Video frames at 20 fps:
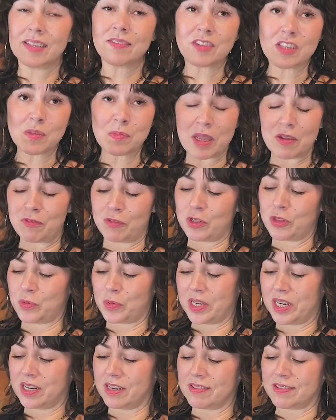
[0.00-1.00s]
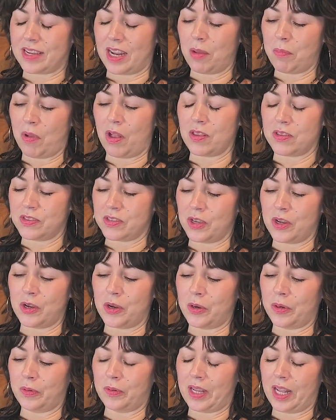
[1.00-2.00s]
lived in Spain for 3 years, and I'm
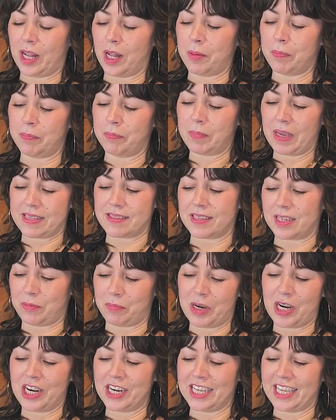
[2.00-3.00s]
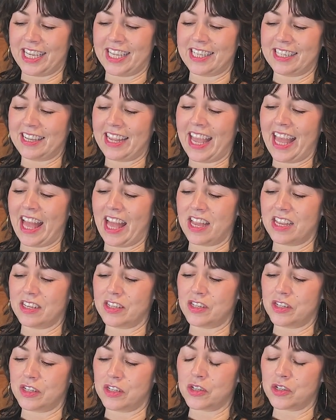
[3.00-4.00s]
also Mexican American,
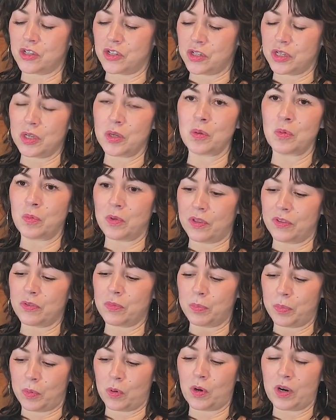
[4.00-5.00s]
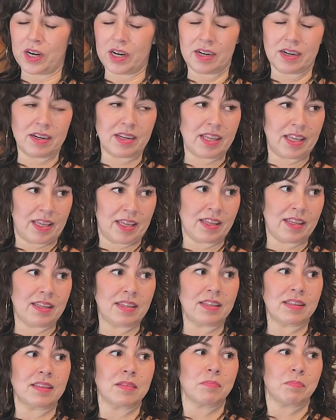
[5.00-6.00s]
and she was born
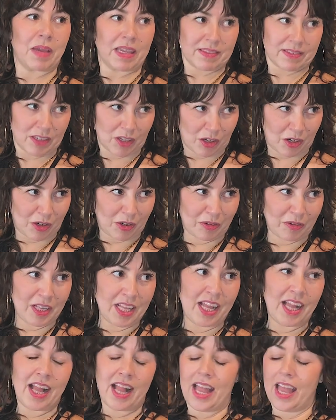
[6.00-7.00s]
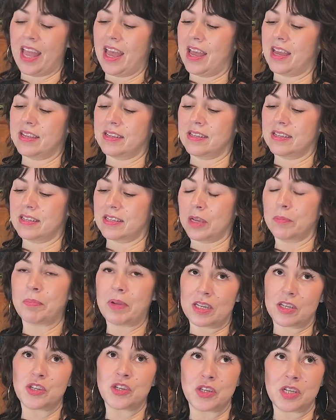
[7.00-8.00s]
in Mexico,
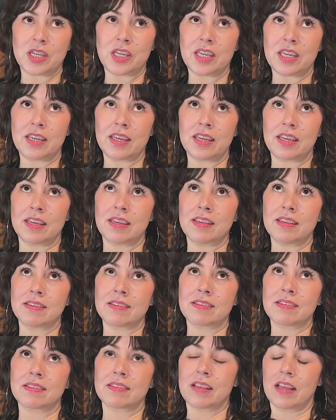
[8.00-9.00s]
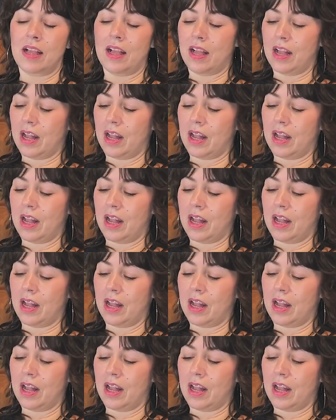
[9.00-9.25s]
but she is